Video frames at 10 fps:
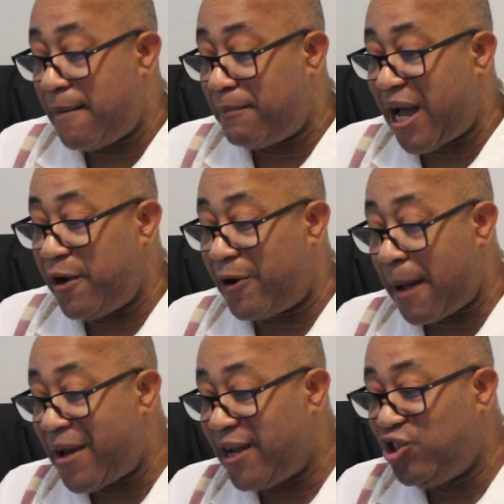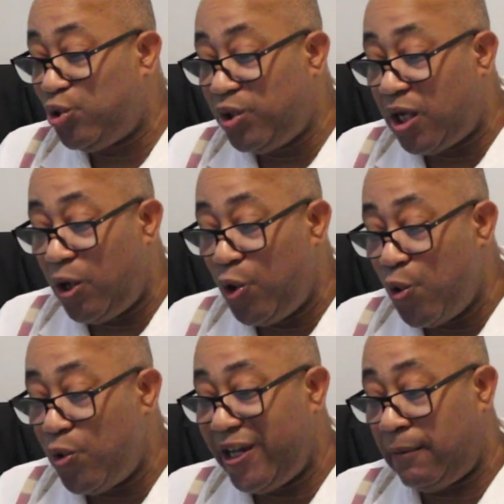by Rabbi Judah
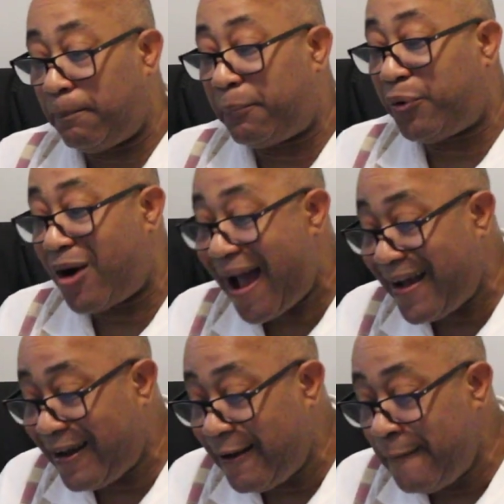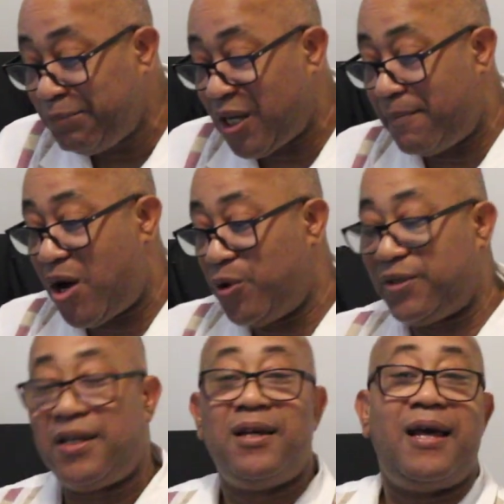Low in Prague
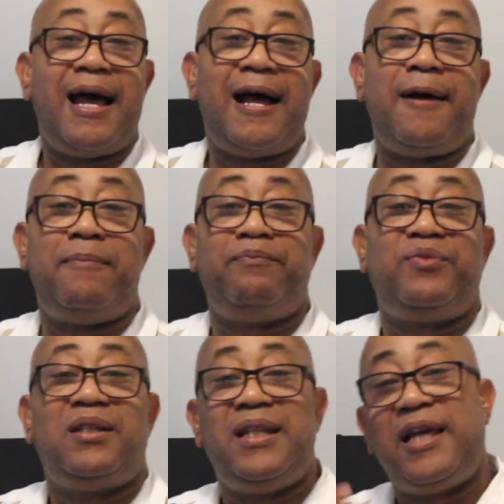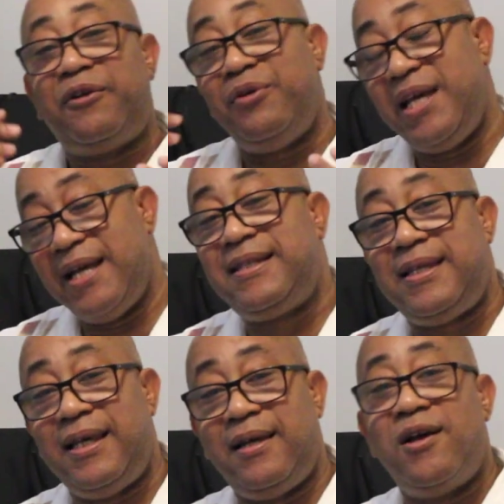about the
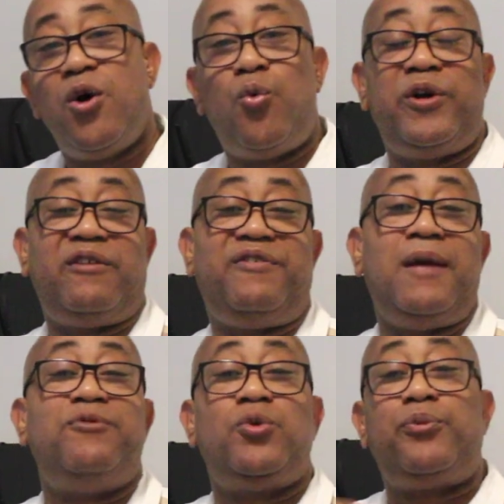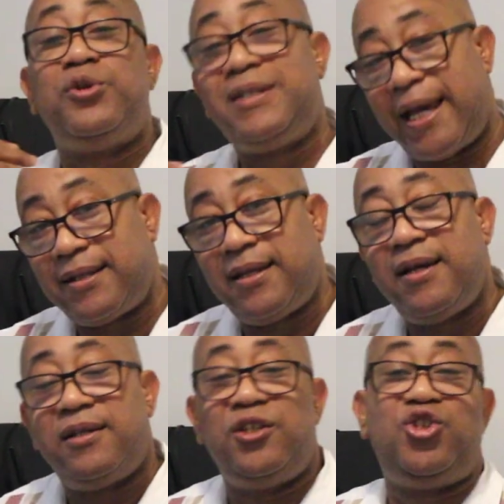creating one of them to protect
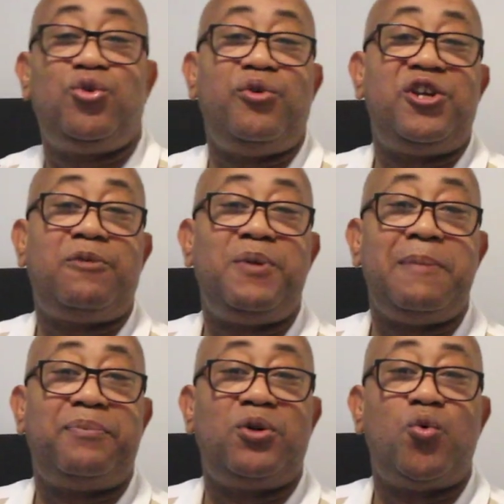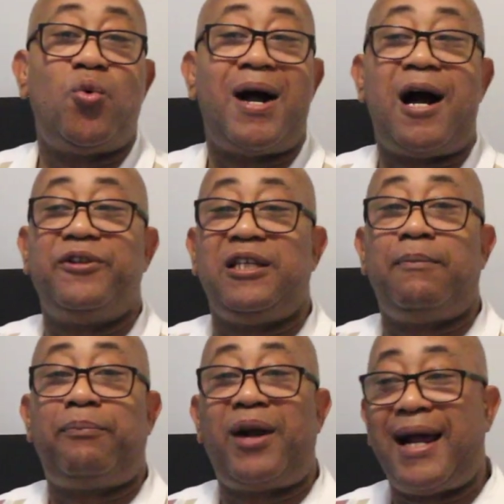the Jewish people who were out
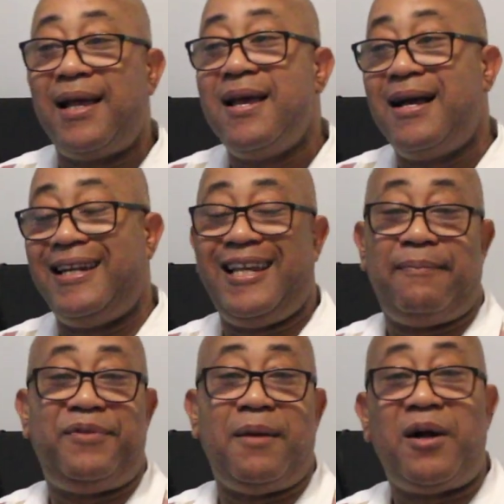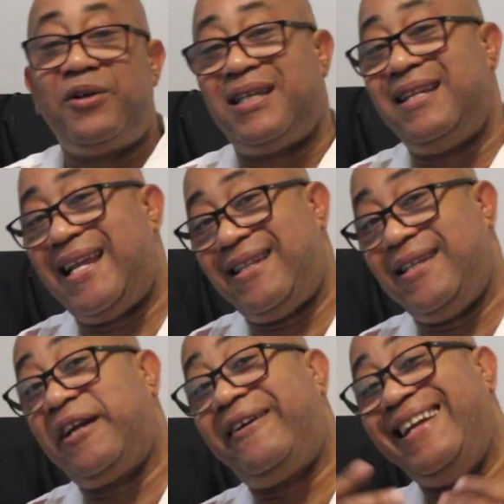in Prague and help them out, and that
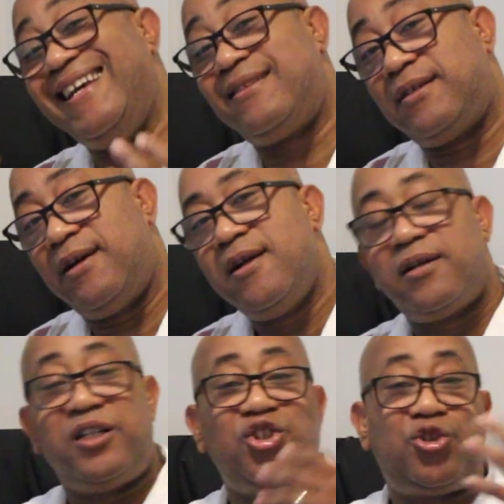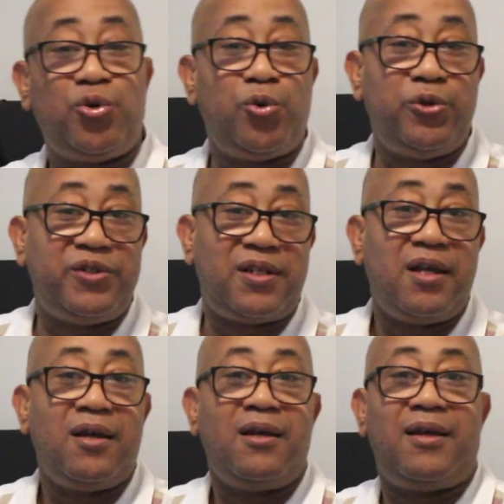the creator controls
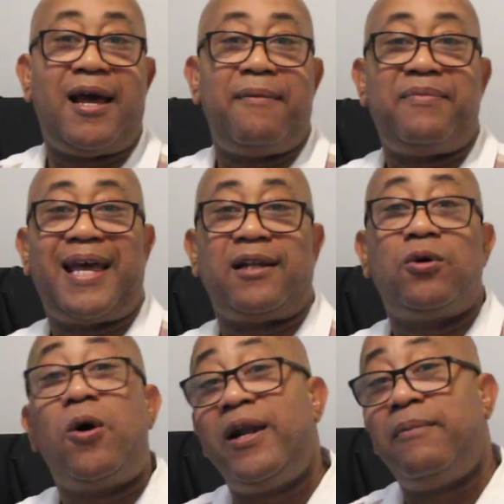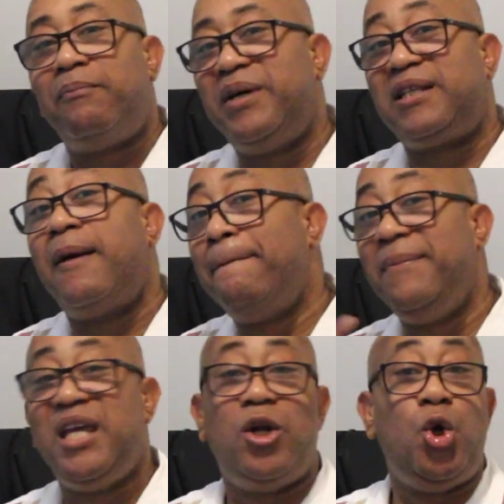that golem but
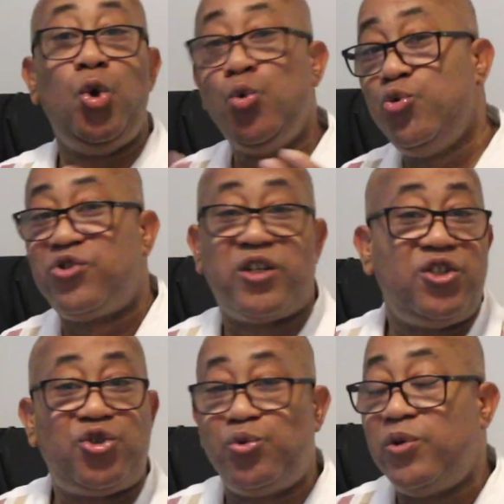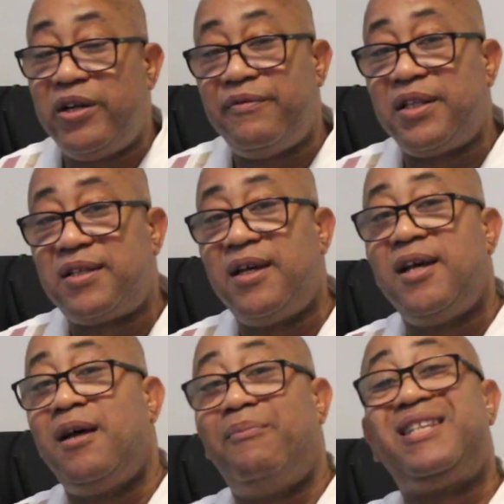may lose control of it.
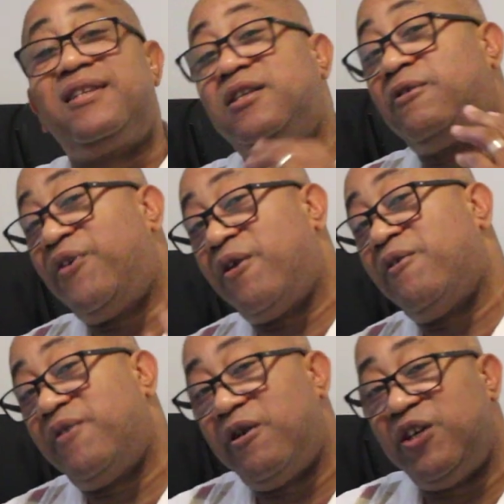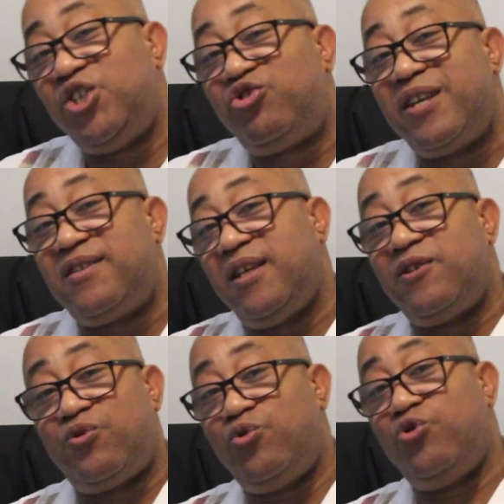But it is very, very interesting.
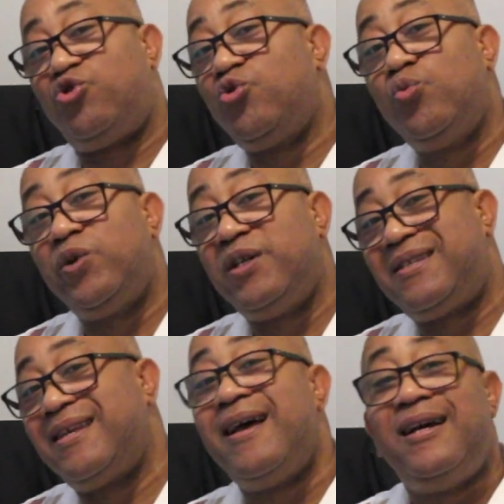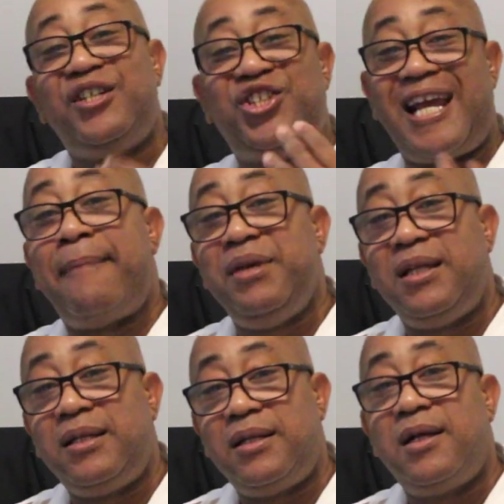So those two words,
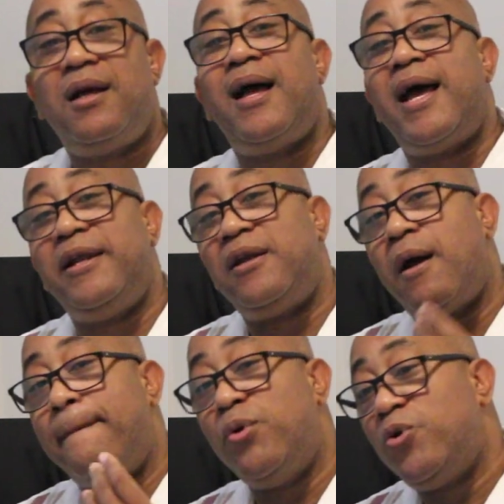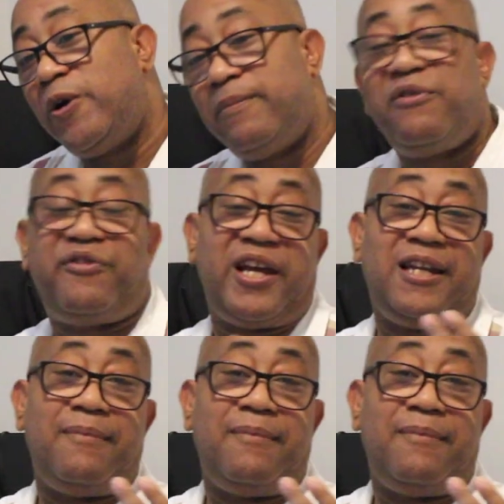Sabine and bolum, find